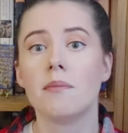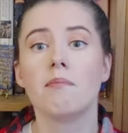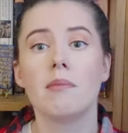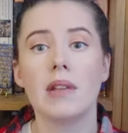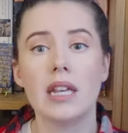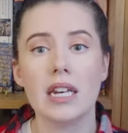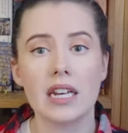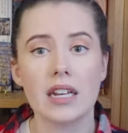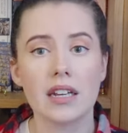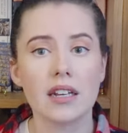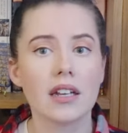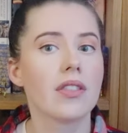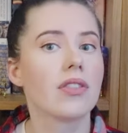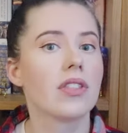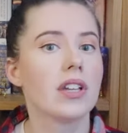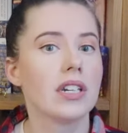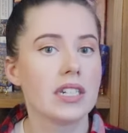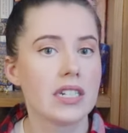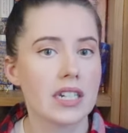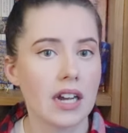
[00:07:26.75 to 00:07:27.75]
meaning
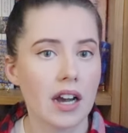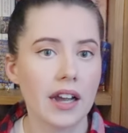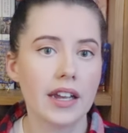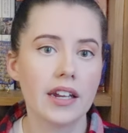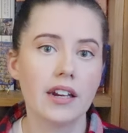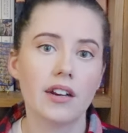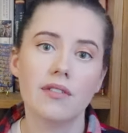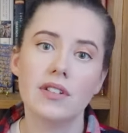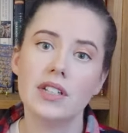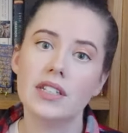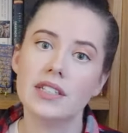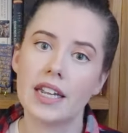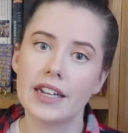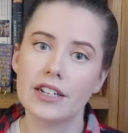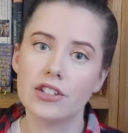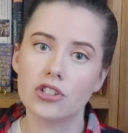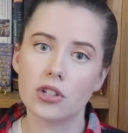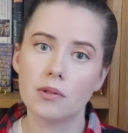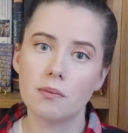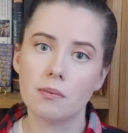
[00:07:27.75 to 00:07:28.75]
the diet of these
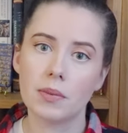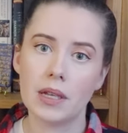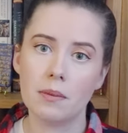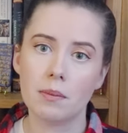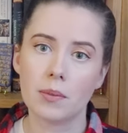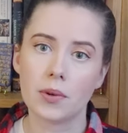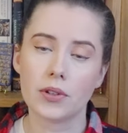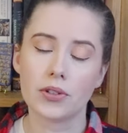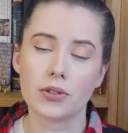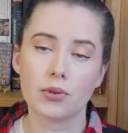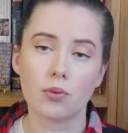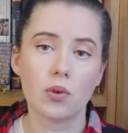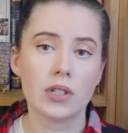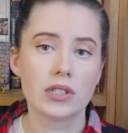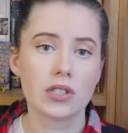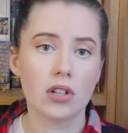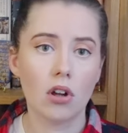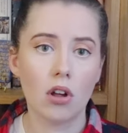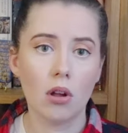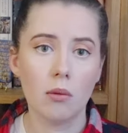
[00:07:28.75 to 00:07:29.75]
ancient peoples
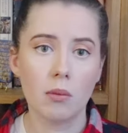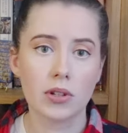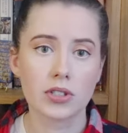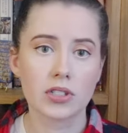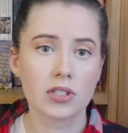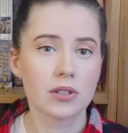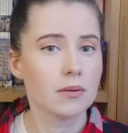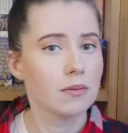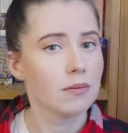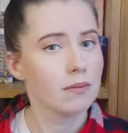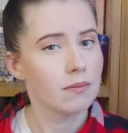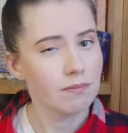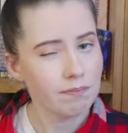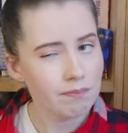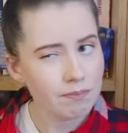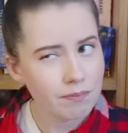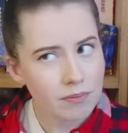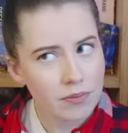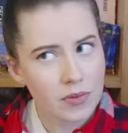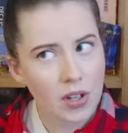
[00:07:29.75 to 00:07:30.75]
was almost,
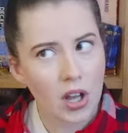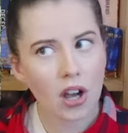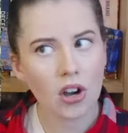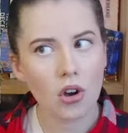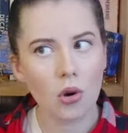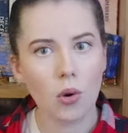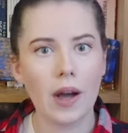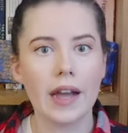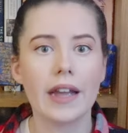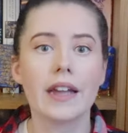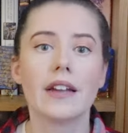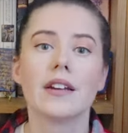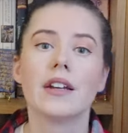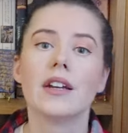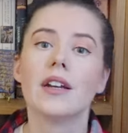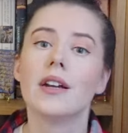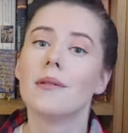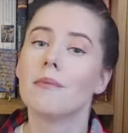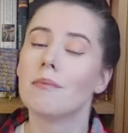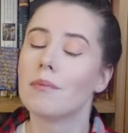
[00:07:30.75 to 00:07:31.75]
not quite,
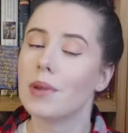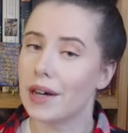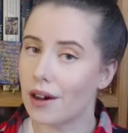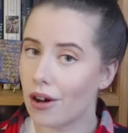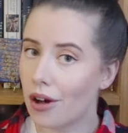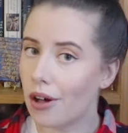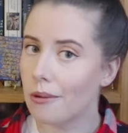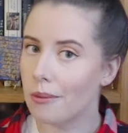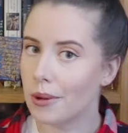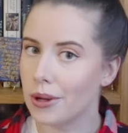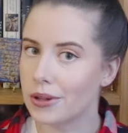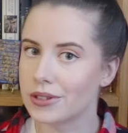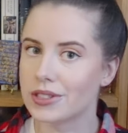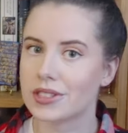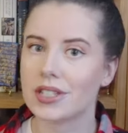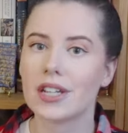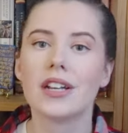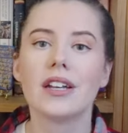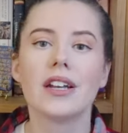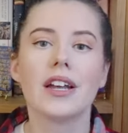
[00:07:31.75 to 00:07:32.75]
but
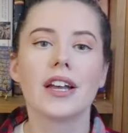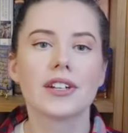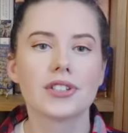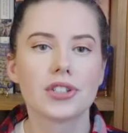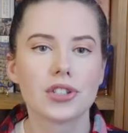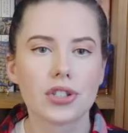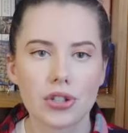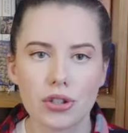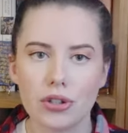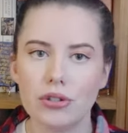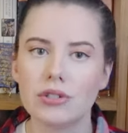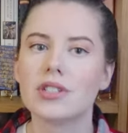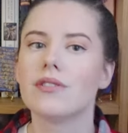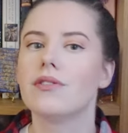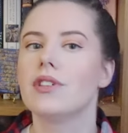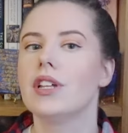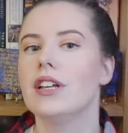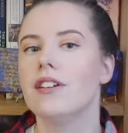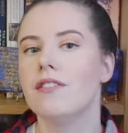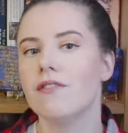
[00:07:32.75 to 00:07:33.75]
almost,
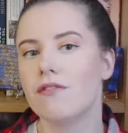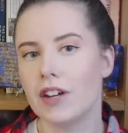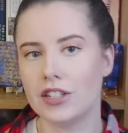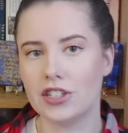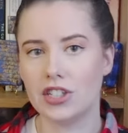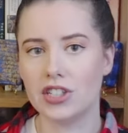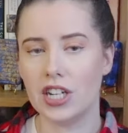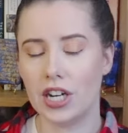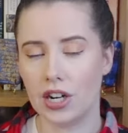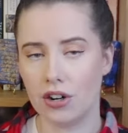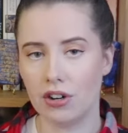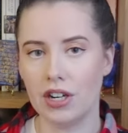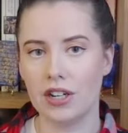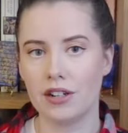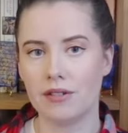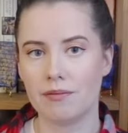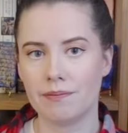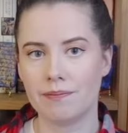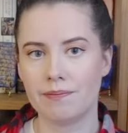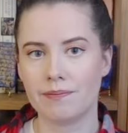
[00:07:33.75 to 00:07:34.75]
exclusively
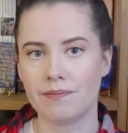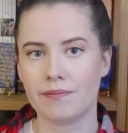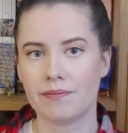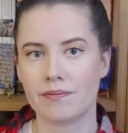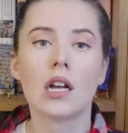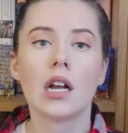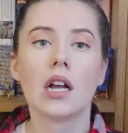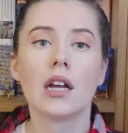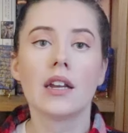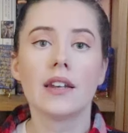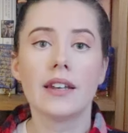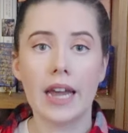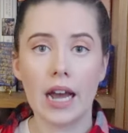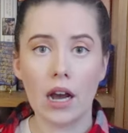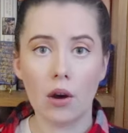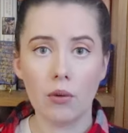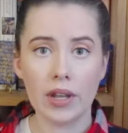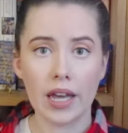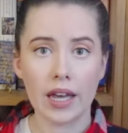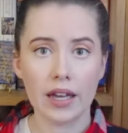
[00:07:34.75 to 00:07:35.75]
vegetarian.
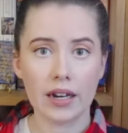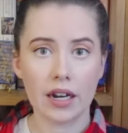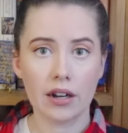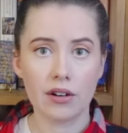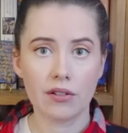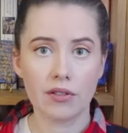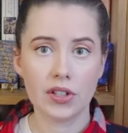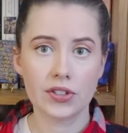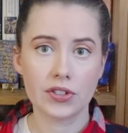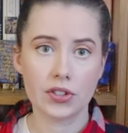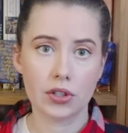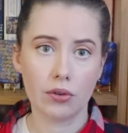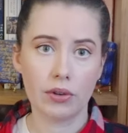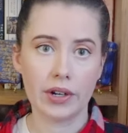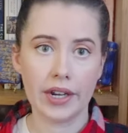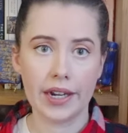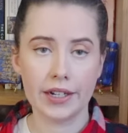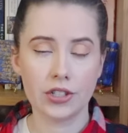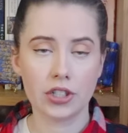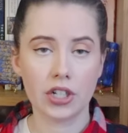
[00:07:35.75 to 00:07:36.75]
Now we head out of the Stone
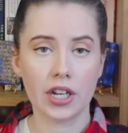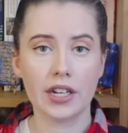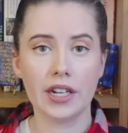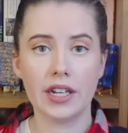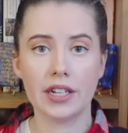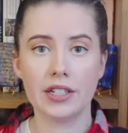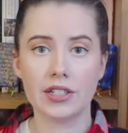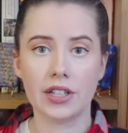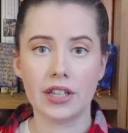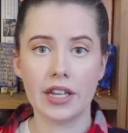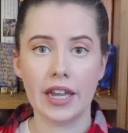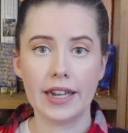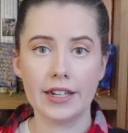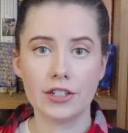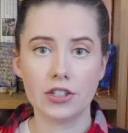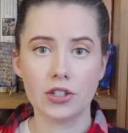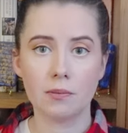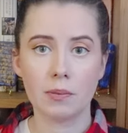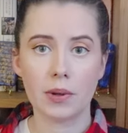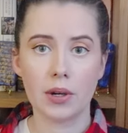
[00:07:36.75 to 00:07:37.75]
Age and into the
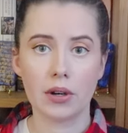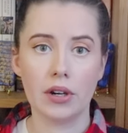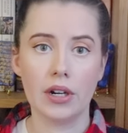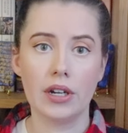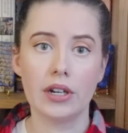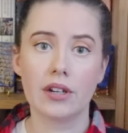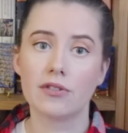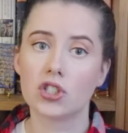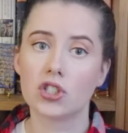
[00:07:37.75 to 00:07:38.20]
ancient period